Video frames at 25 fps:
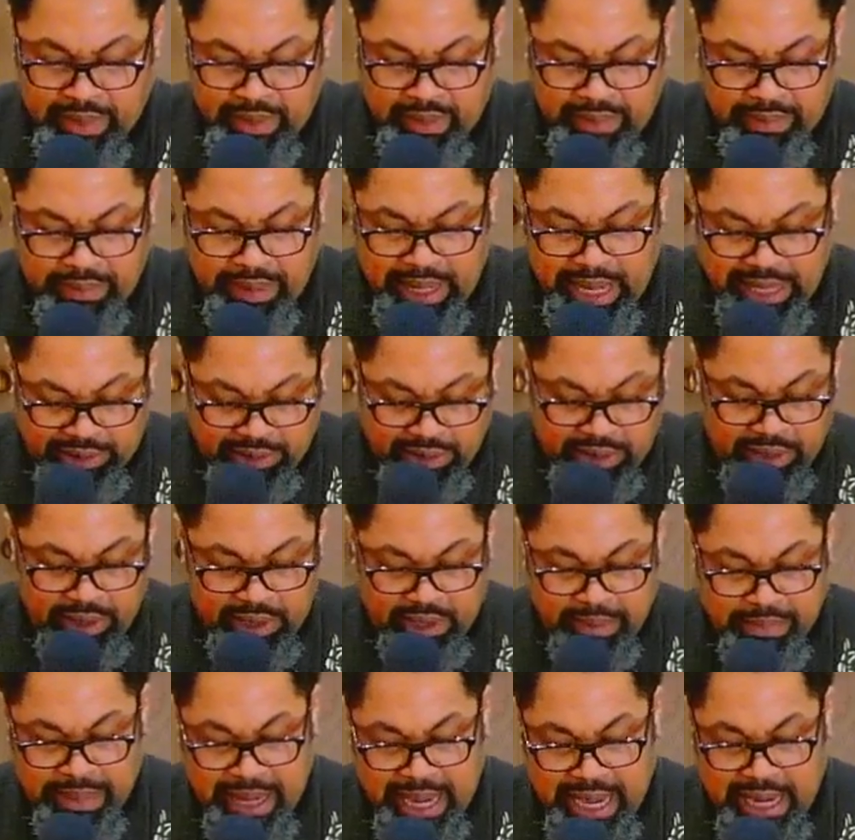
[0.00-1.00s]
Bless
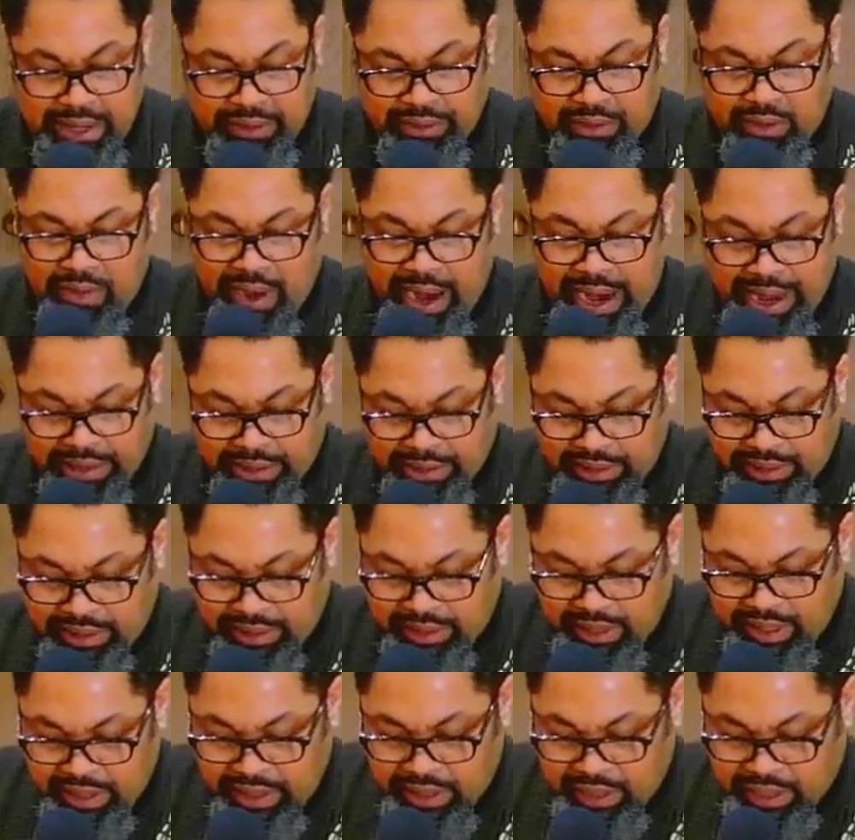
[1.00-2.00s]
this body of
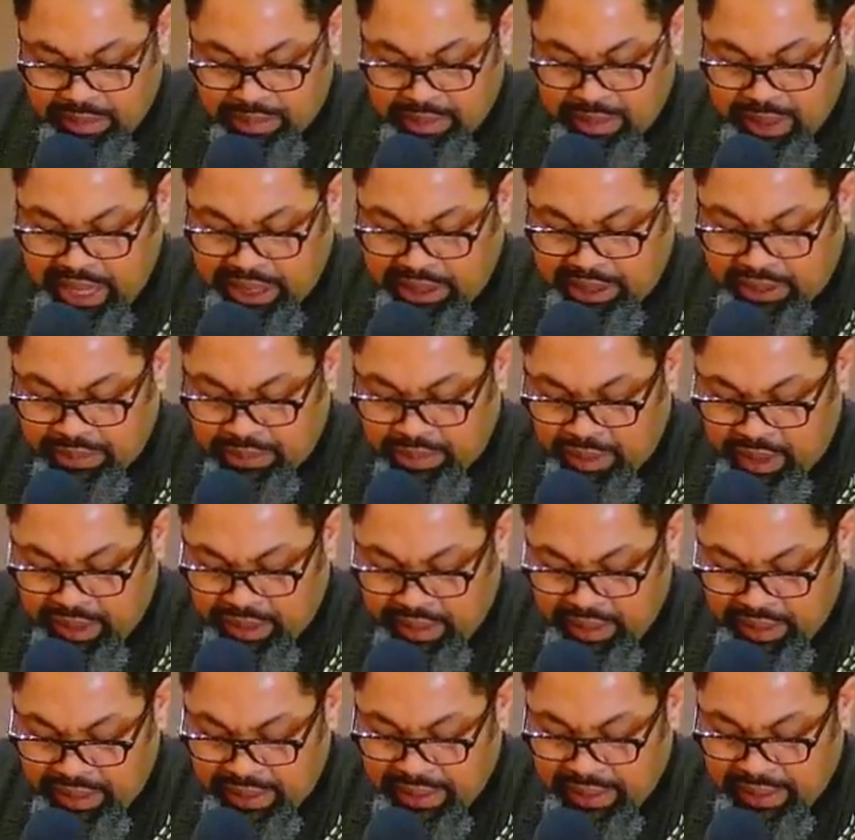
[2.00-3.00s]
Christ and this blessed brother